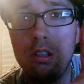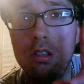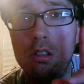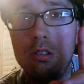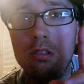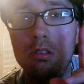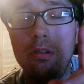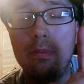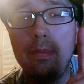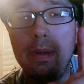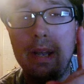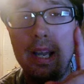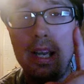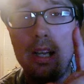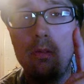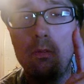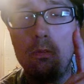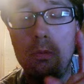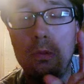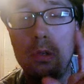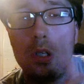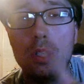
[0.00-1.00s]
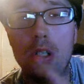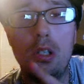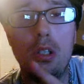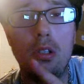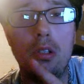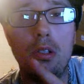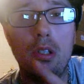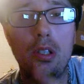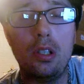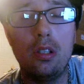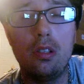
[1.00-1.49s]
the bad will,
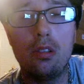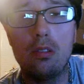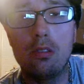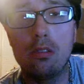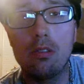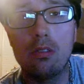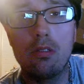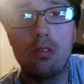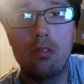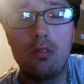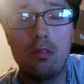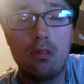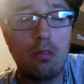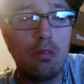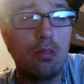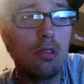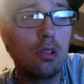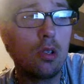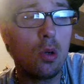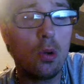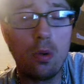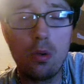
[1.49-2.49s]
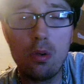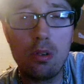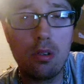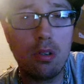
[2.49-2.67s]
of course,